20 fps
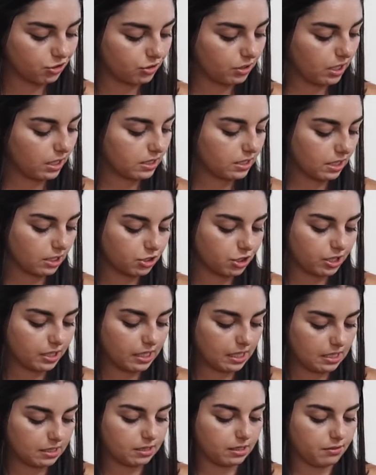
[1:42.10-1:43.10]
such an
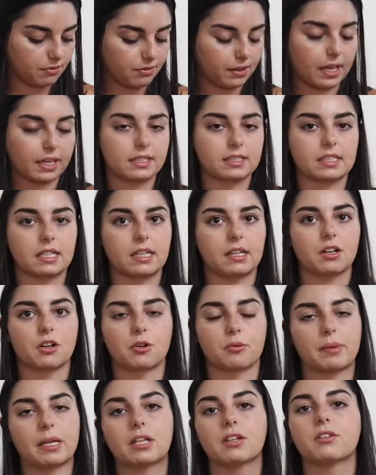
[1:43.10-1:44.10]
easy fix, and it'll
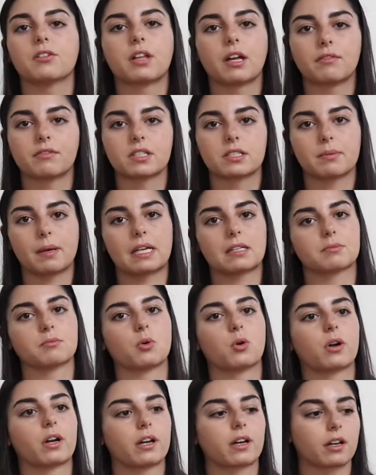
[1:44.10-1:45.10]
make you love the space
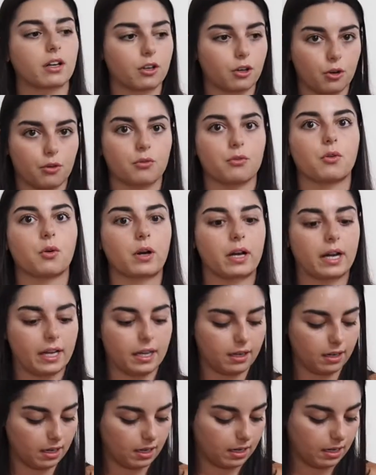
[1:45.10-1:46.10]
more. Go for it.
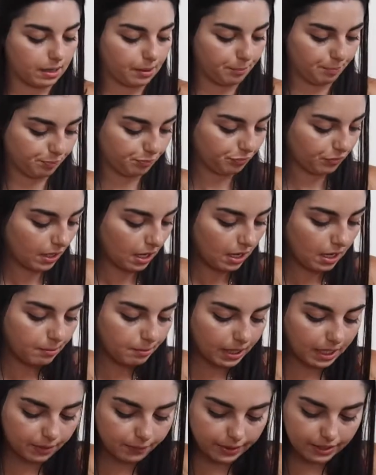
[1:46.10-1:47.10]
But
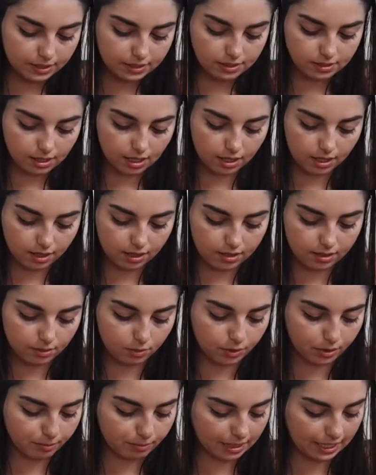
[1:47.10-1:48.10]
anyways,
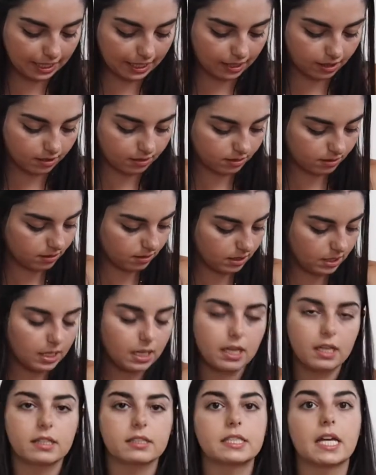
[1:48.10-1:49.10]
with my
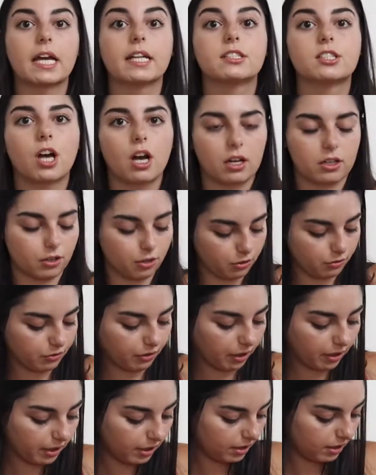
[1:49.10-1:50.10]
TED talk
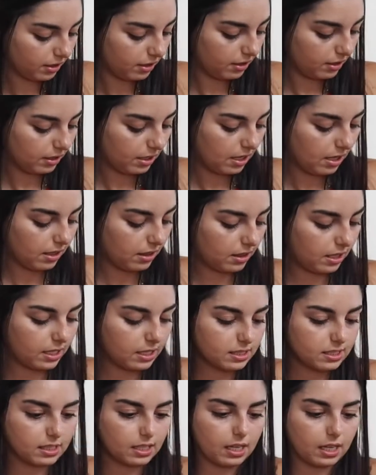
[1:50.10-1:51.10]
over,
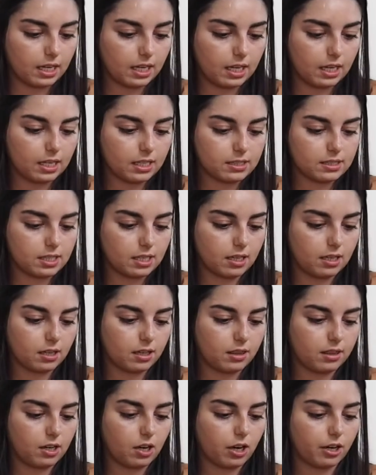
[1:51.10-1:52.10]
this is
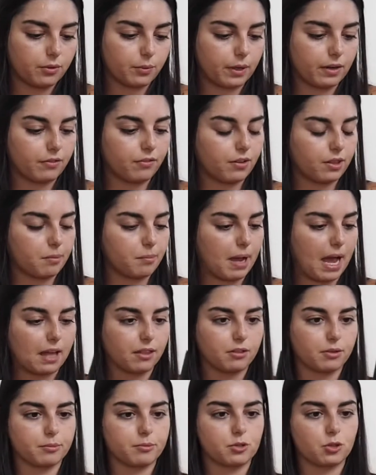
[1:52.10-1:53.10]
the hardware for the
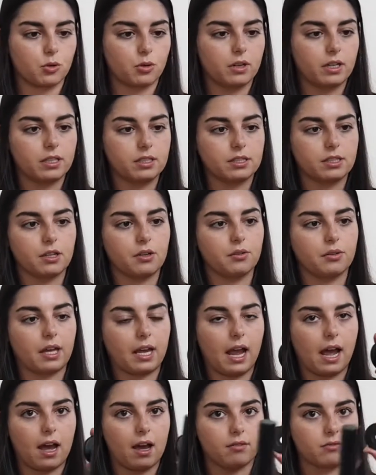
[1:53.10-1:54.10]
bathroom door. So they
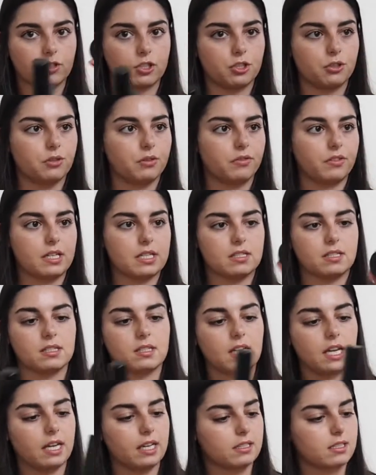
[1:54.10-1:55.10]
have 2 of these
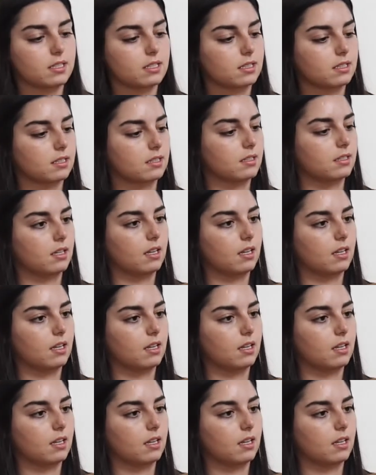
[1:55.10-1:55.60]
discs,